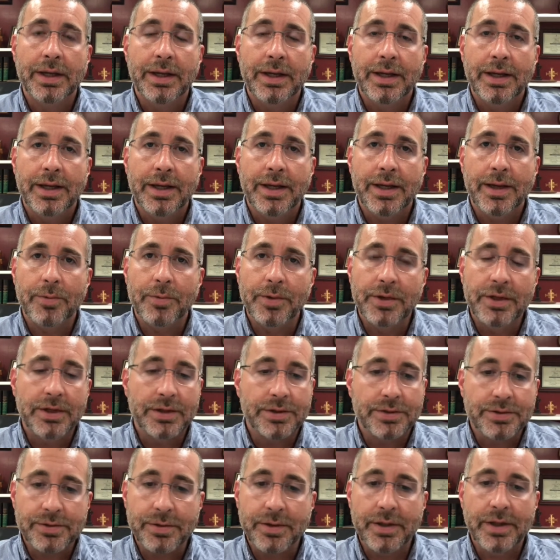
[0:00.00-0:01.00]
and we can
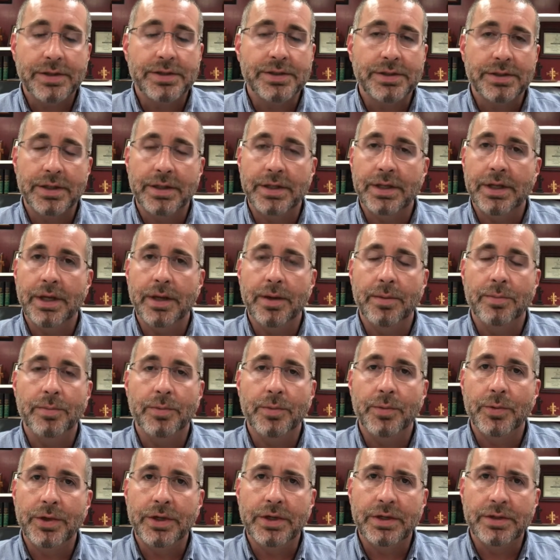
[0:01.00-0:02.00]
trust in Him.
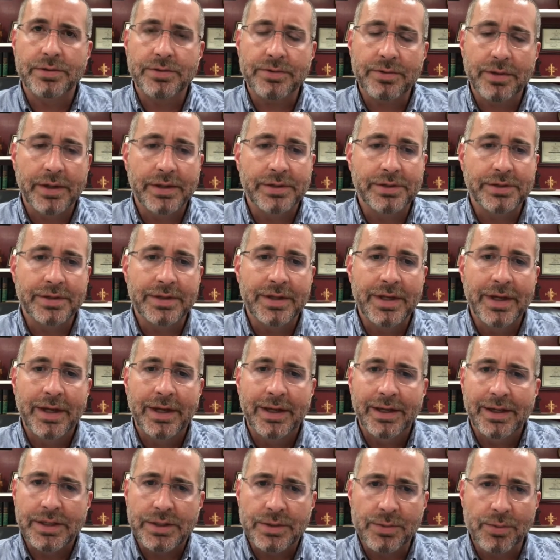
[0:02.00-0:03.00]
We can trust
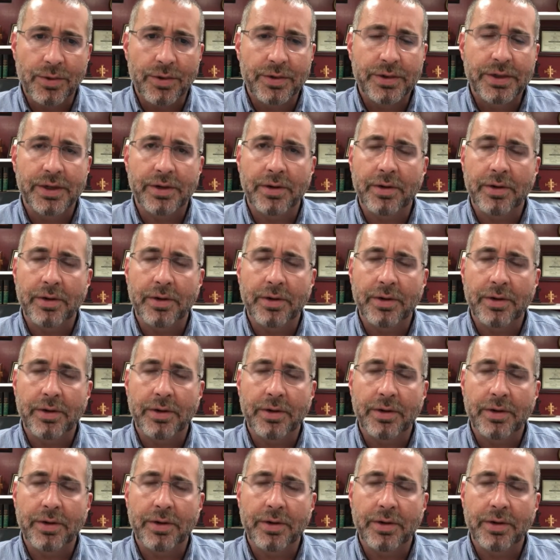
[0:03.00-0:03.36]
His work in our